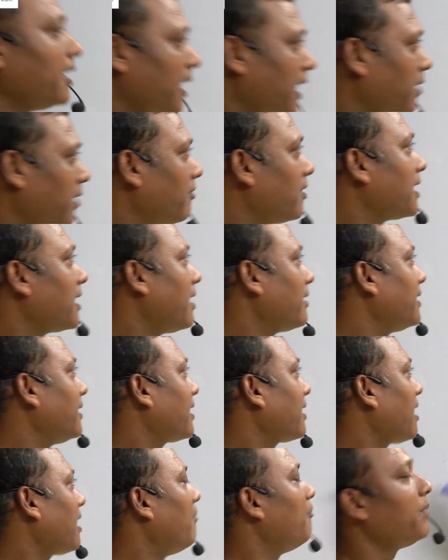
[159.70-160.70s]
you will get the
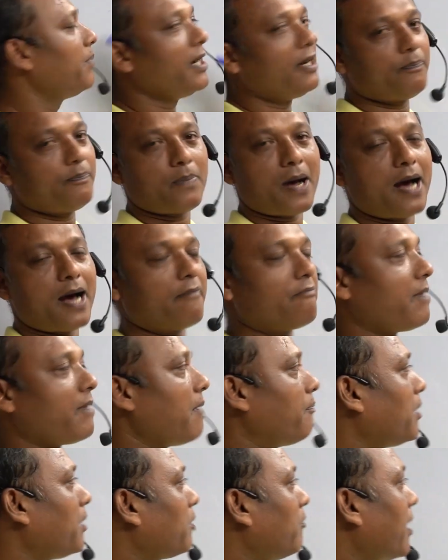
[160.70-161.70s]
complete
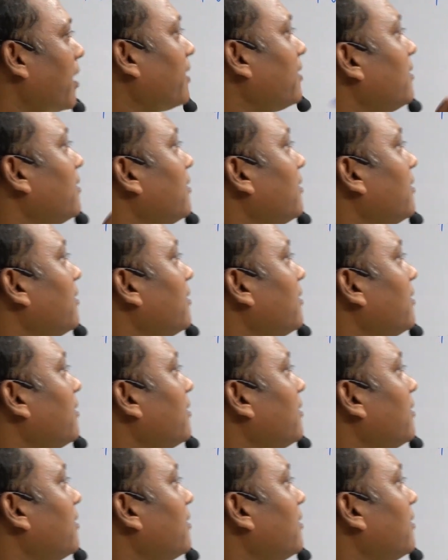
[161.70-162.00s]
paper 1,